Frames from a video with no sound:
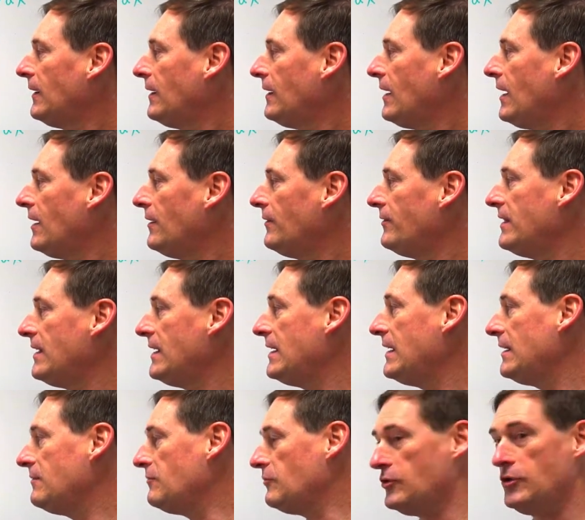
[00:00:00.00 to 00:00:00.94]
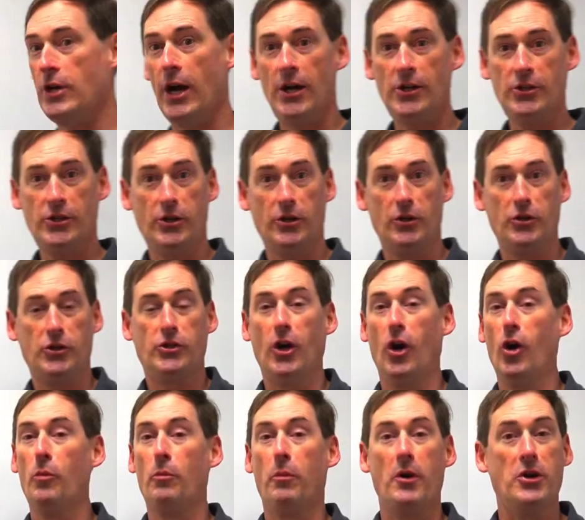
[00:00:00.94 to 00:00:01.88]
of the dozen or
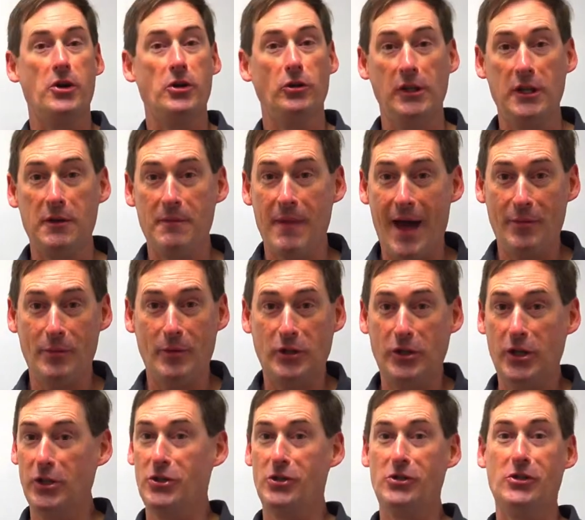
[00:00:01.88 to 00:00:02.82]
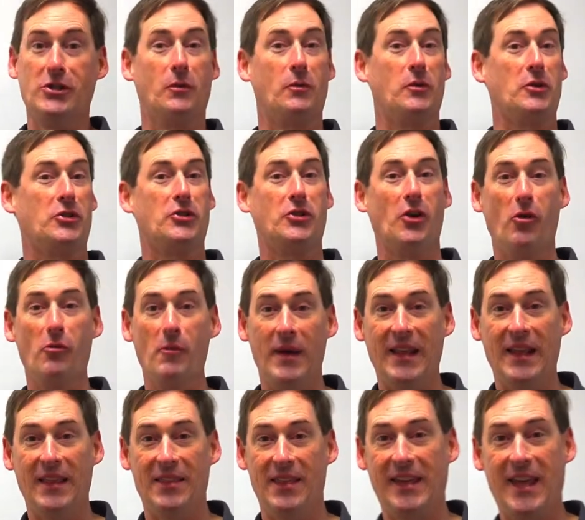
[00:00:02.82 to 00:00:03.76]
so Bernoulli mathematicians. There were so
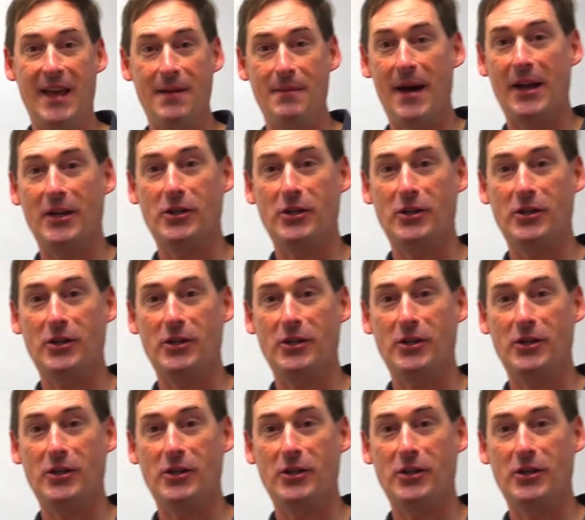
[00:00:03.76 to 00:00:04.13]
many that came out of